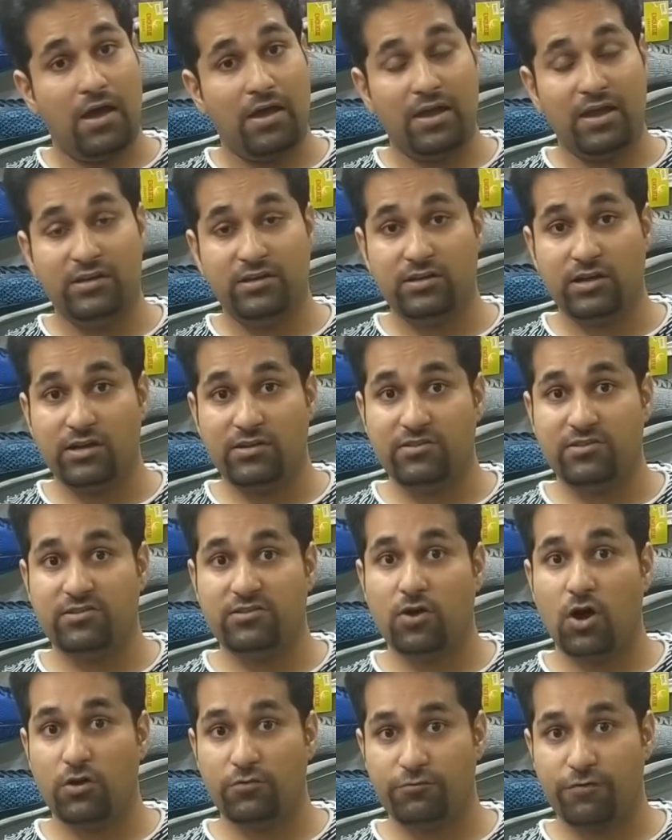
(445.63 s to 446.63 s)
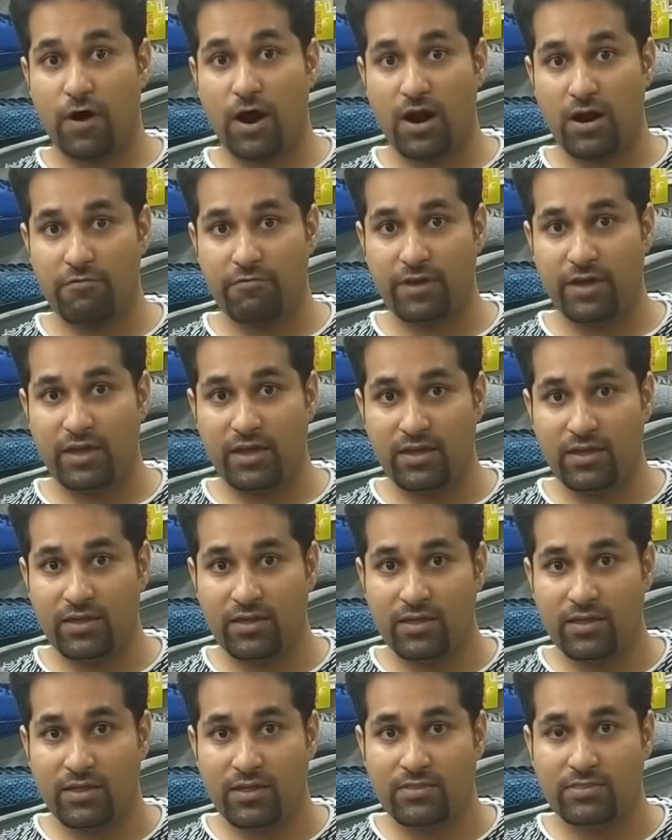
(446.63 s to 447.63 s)
it's not far away,
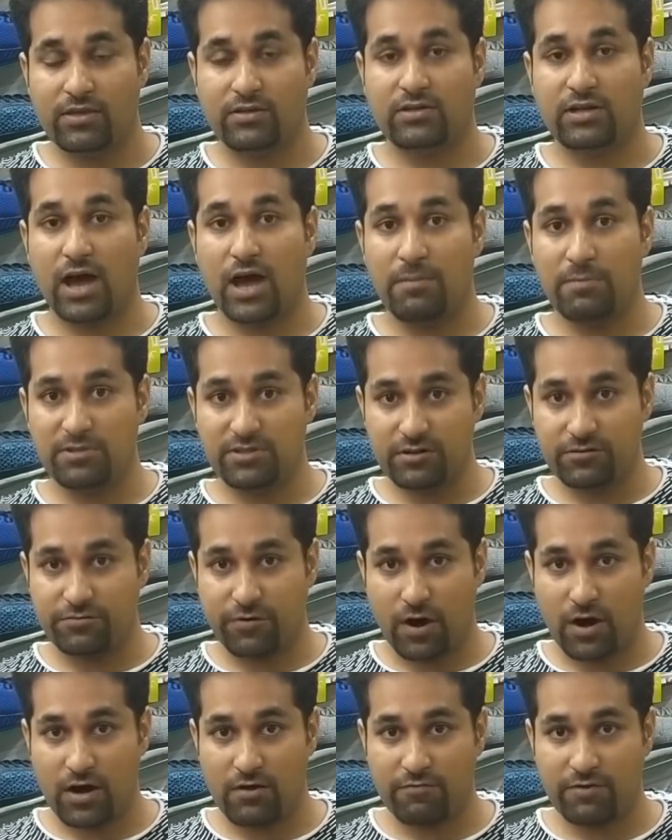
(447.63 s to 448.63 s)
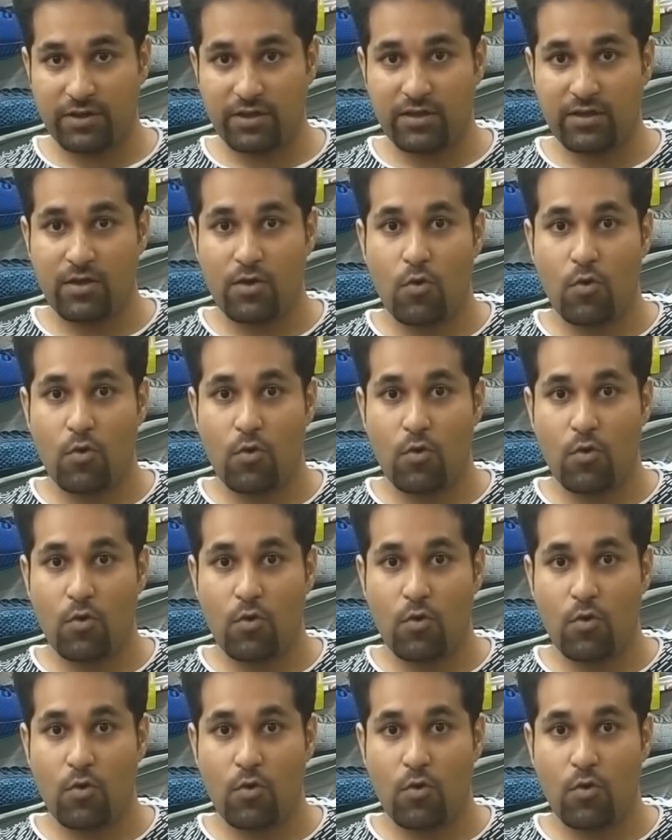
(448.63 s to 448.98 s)
the time isn't far away